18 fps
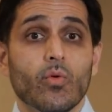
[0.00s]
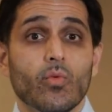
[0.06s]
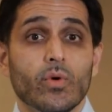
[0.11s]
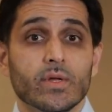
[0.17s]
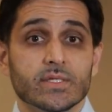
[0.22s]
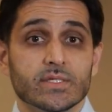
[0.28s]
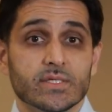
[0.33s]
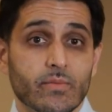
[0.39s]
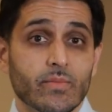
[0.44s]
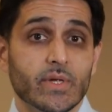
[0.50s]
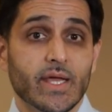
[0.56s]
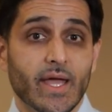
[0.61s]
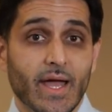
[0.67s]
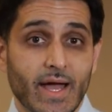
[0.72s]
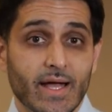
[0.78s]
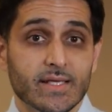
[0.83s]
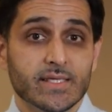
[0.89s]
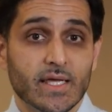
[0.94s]
when somebody
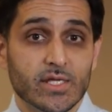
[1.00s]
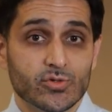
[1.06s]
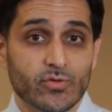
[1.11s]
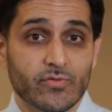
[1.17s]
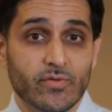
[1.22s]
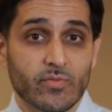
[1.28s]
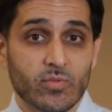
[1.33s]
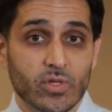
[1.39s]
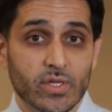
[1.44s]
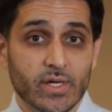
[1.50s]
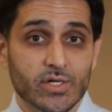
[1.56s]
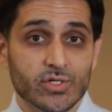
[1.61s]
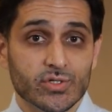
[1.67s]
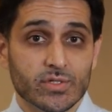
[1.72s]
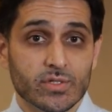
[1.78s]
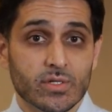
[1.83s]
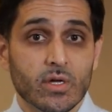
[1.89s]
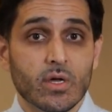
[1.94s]
has atrial
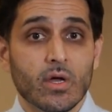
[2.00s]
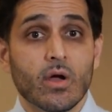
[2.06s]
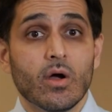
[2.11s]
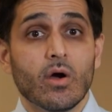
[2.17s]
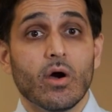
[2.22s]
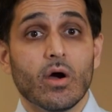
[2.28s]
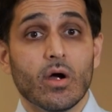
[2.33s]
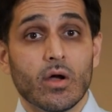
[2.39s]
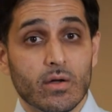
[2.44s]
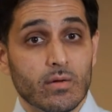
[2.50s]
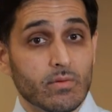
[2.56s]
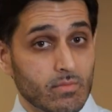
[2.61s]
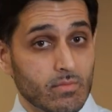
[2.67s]
fibrillation are